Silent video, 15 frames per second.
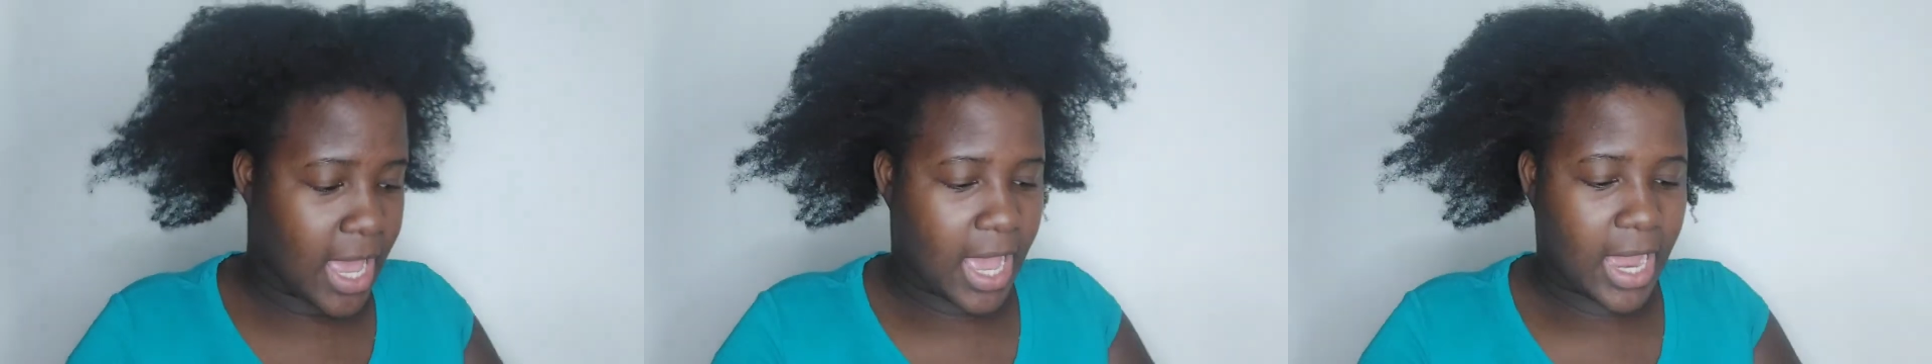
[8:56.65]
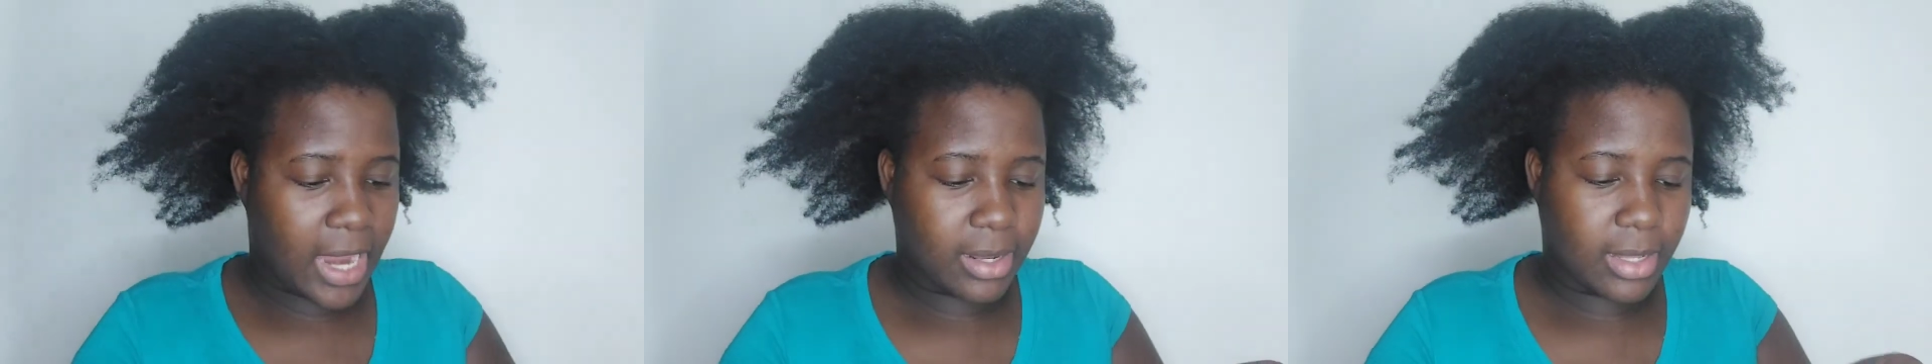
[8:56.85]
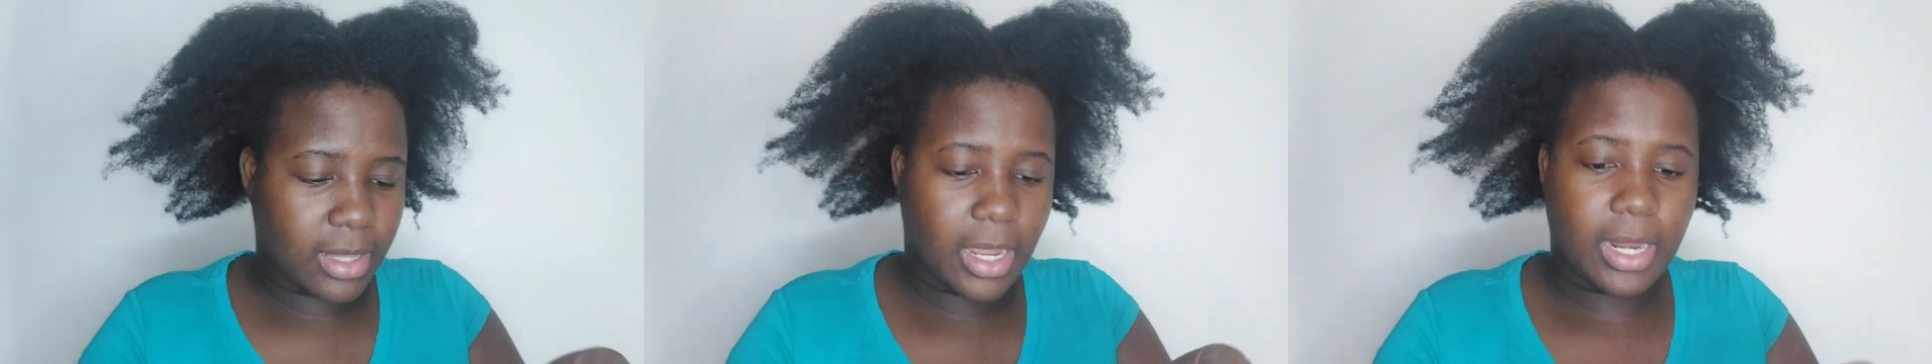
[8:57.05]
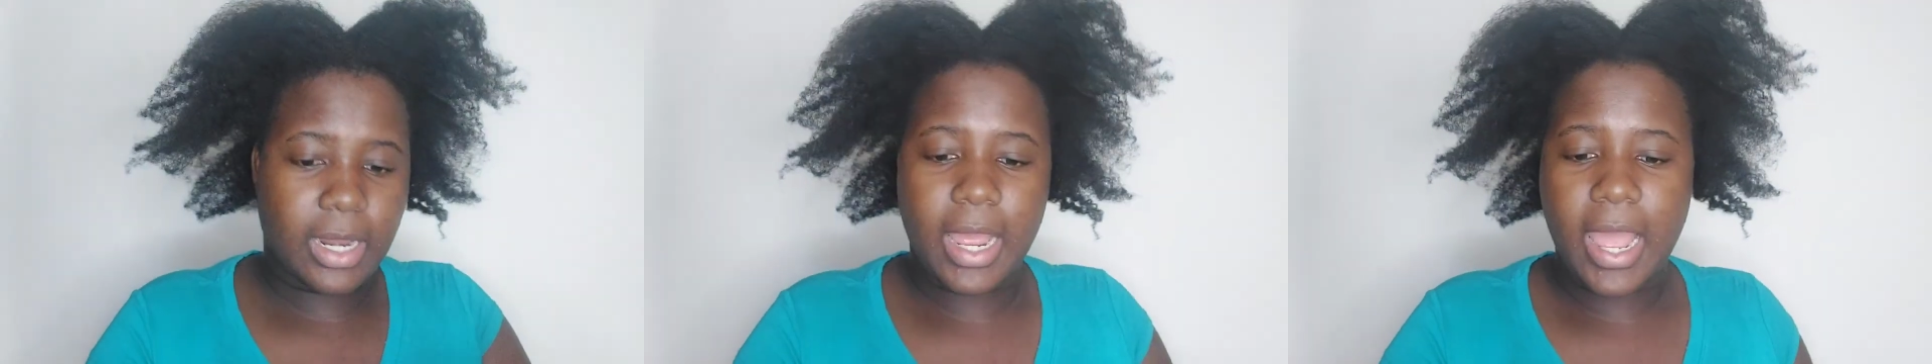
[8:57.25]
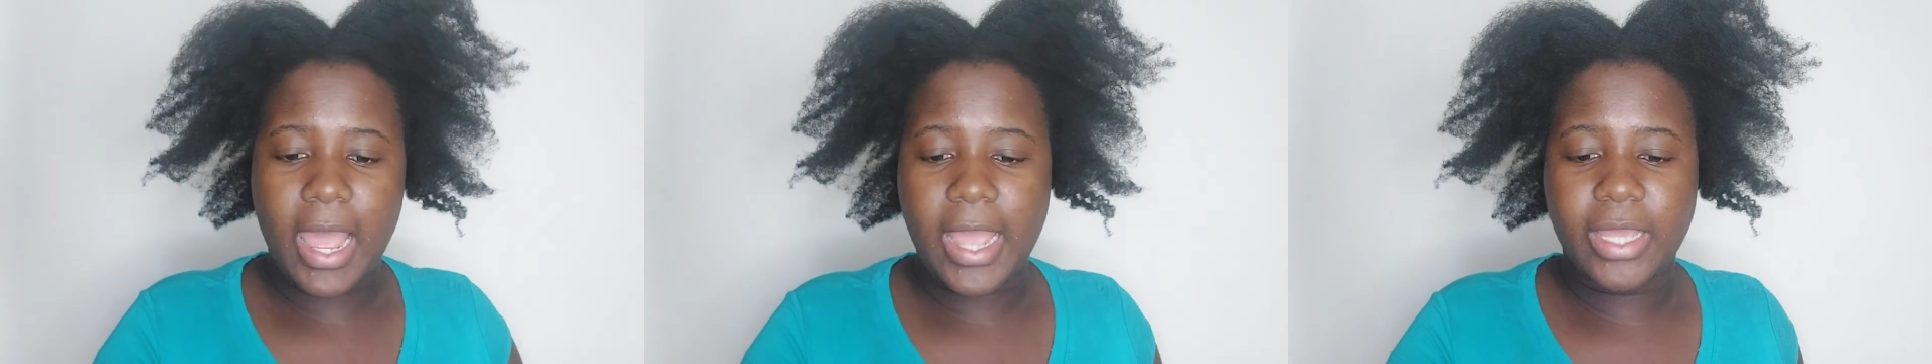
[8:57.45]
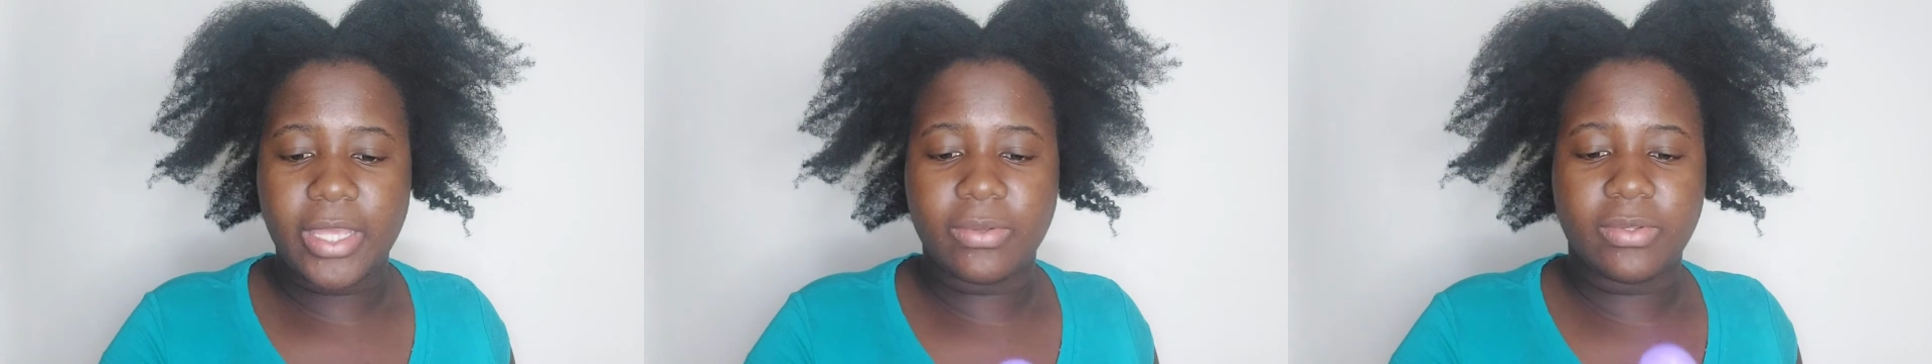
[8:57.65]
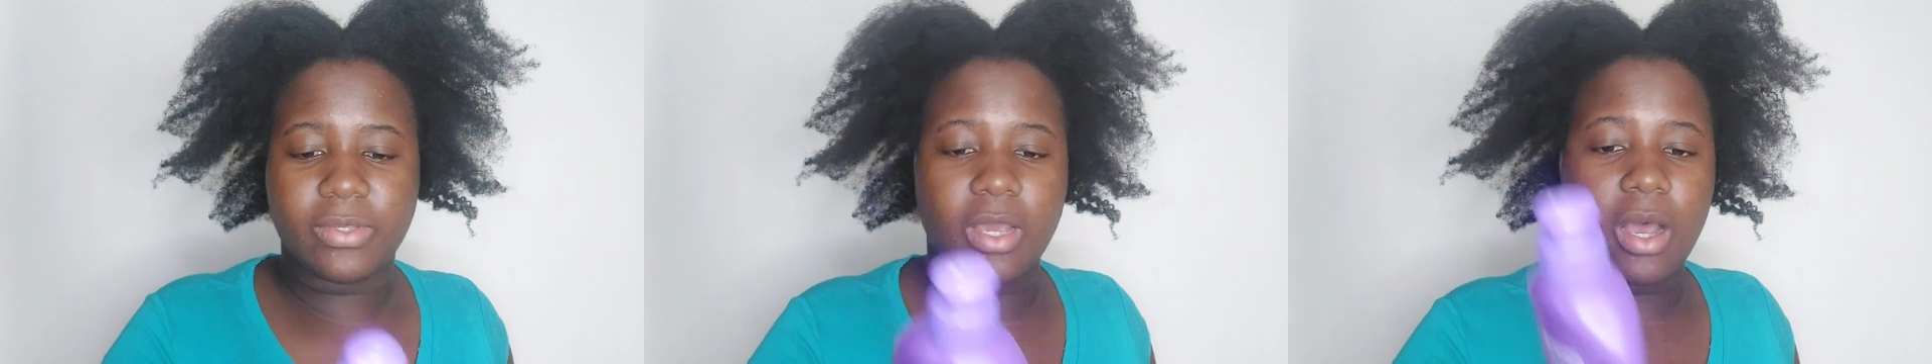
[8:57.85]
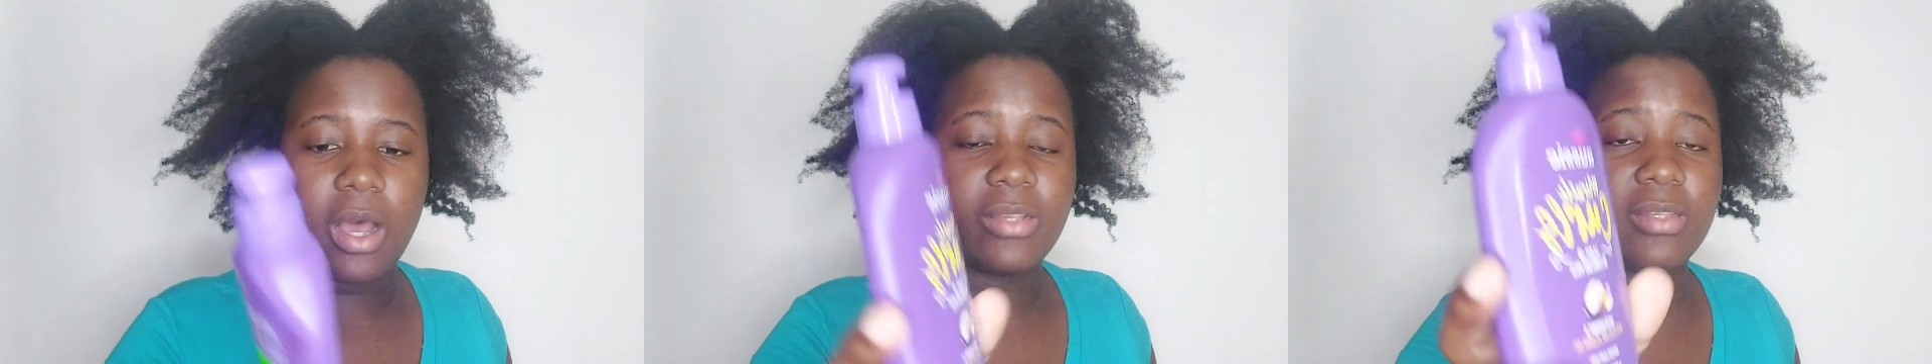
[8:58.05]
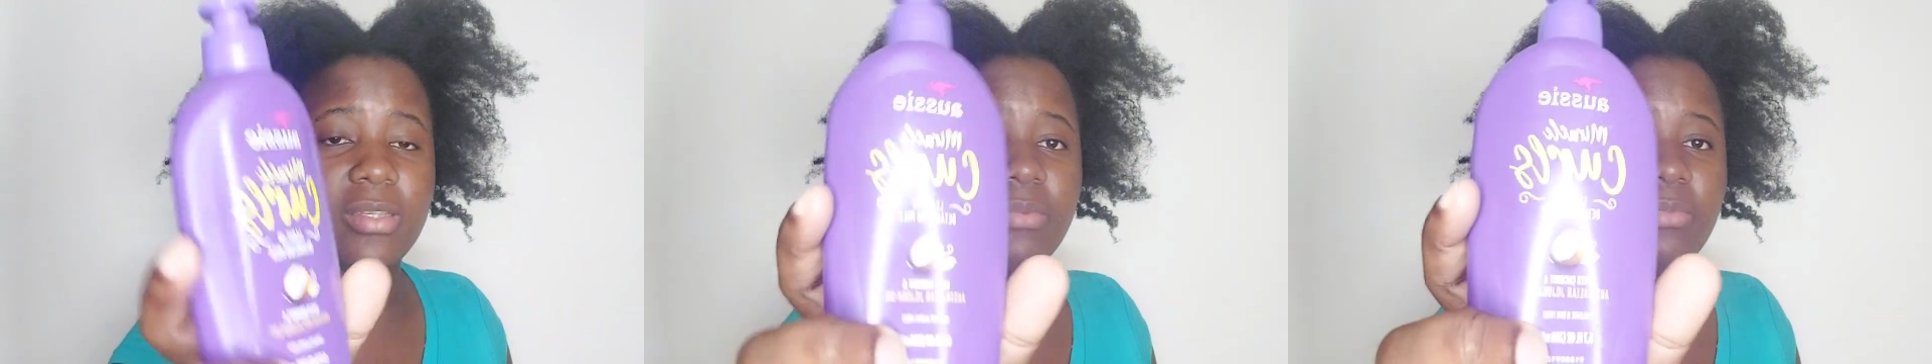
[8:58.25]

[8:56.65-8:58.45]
and then I used the Aussie